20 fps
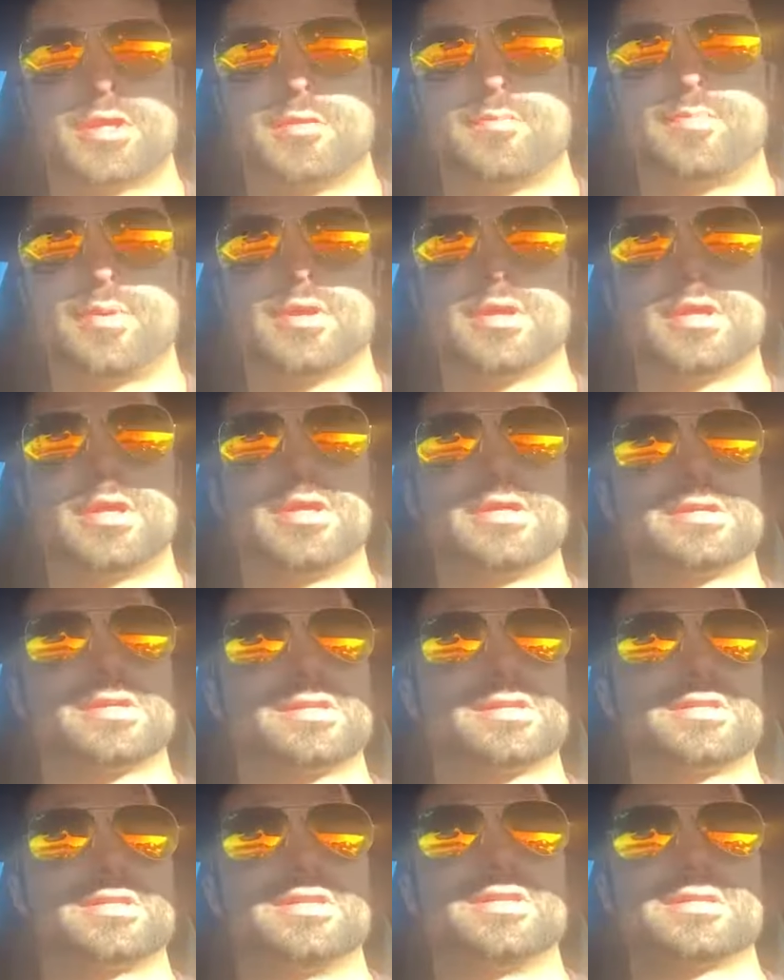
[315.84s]
the ability
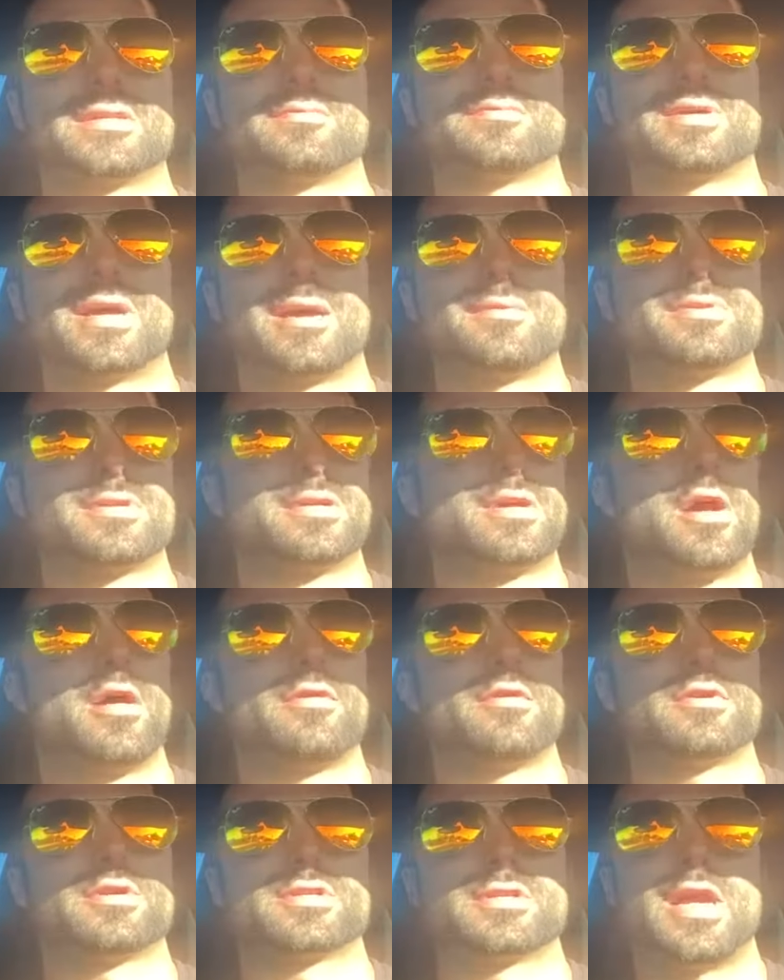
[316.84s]
to see sometimes the
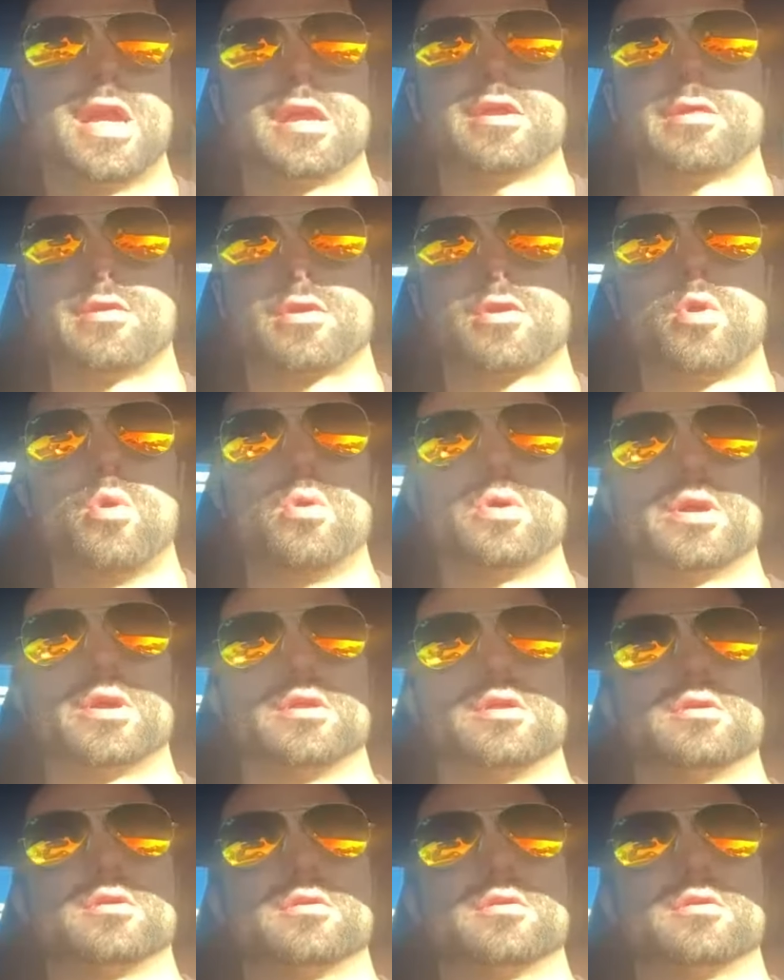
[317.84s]
other side of the coin,